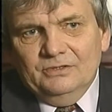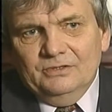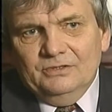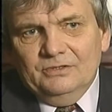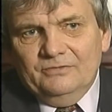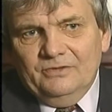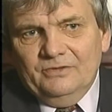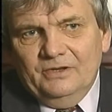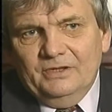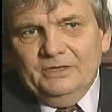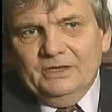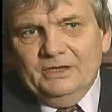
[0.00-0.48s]

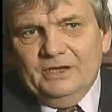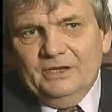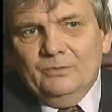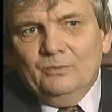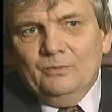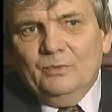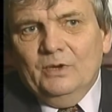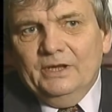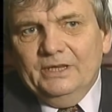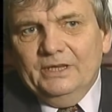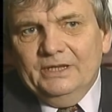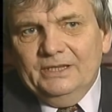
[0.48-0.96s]
to find out
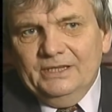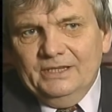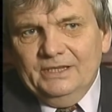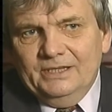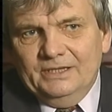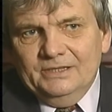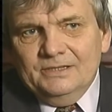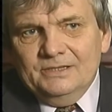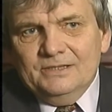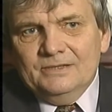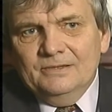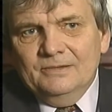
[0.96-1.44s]
why it
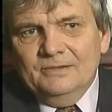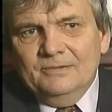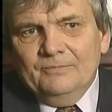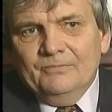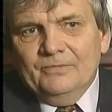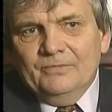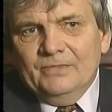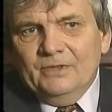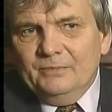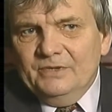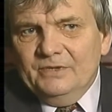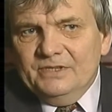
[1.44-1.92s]
is
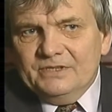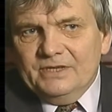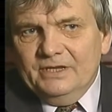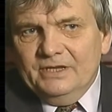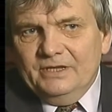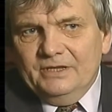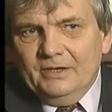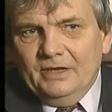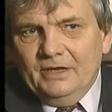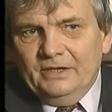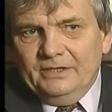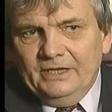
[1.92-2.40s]
that we
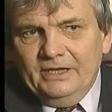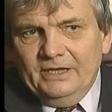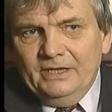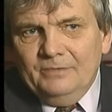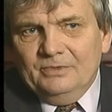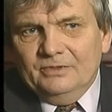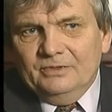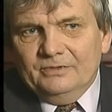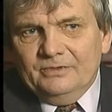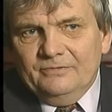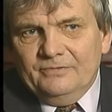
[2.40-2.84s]
seem unable